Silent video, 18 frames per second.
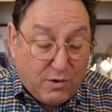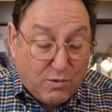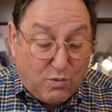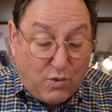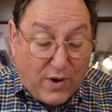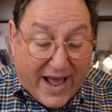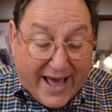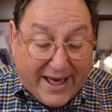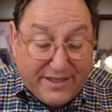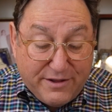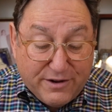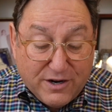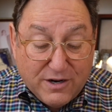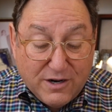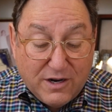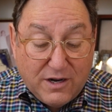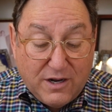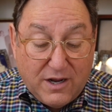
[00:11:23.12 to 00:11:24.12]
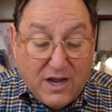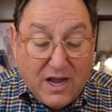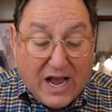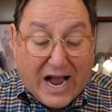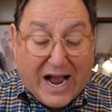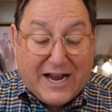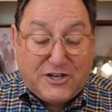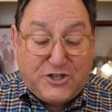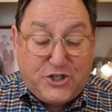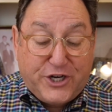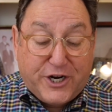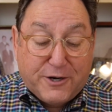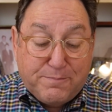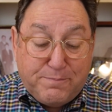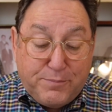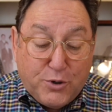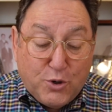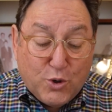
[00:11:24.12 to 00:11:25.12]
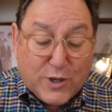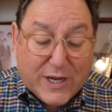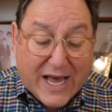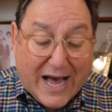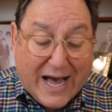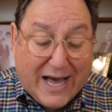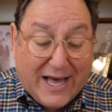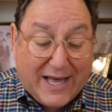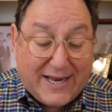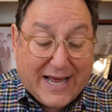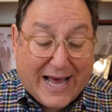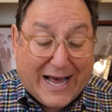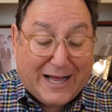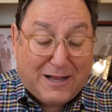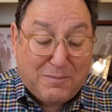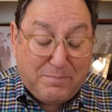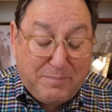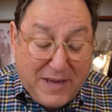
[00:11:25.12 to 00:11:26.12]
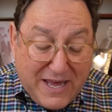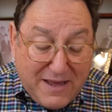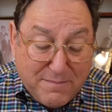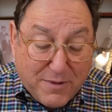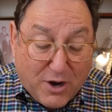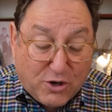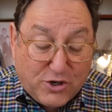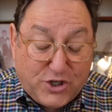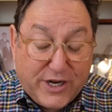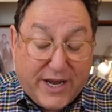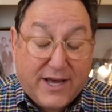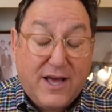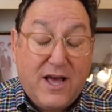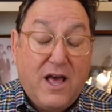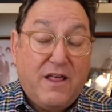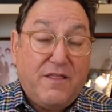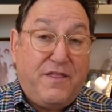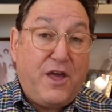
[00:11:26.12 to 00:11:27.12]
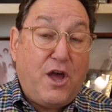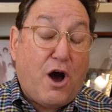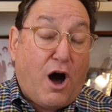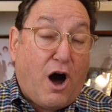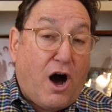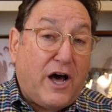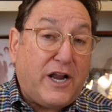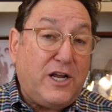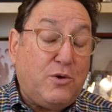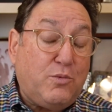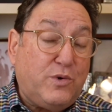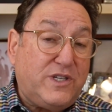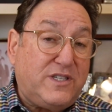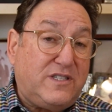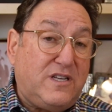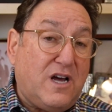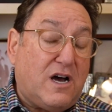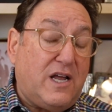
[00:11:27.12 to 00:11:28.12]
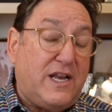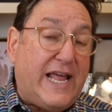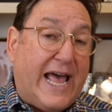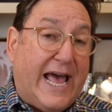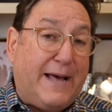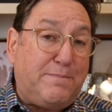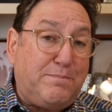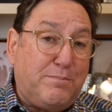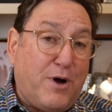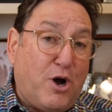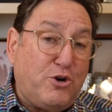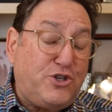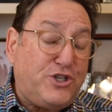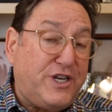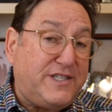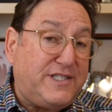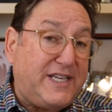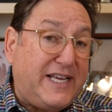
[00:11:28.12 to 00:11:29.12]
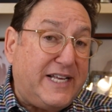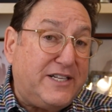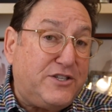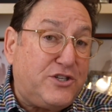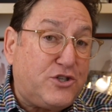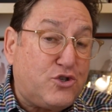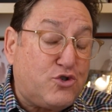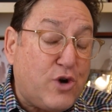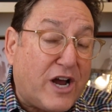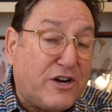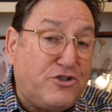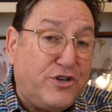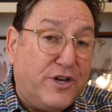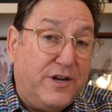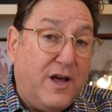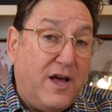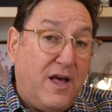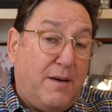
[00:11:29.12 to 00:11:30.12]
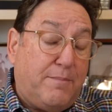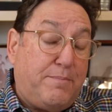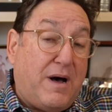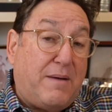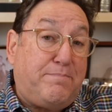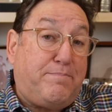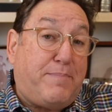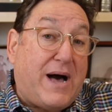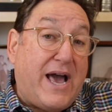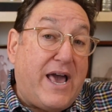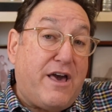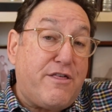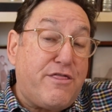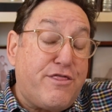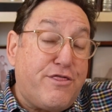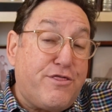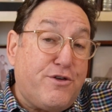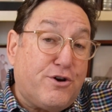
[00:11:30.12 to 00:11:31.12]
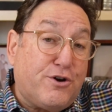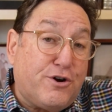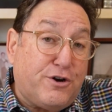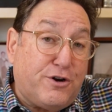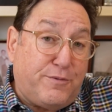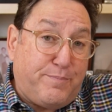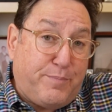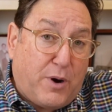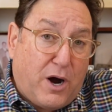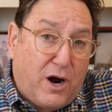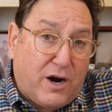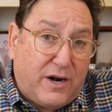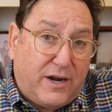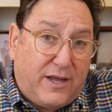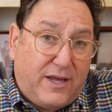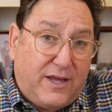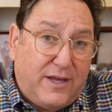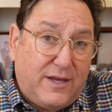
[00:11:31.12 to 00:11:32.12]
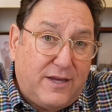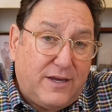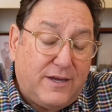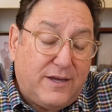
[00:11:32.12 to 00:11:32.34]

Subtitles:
Rather, Asher Pukad Alpi Moshe, the audit was done at Moshe's instruction, but by a third party.